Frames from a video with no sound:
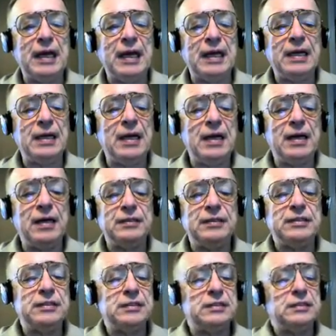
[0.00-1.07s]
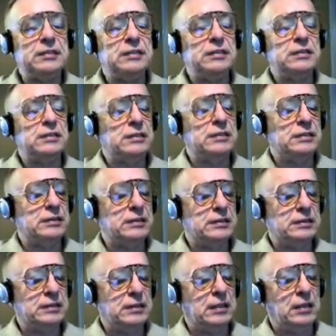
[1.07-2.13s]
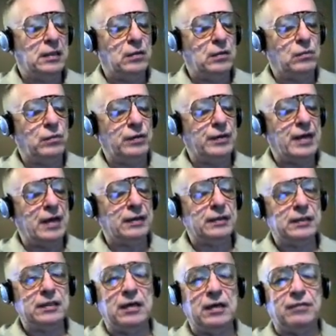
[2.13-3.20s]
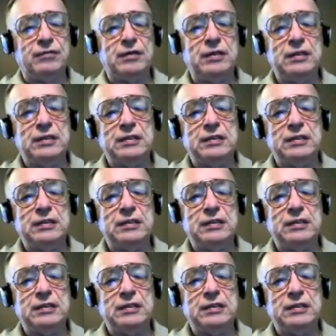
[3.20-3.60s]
9 ounces without the cover,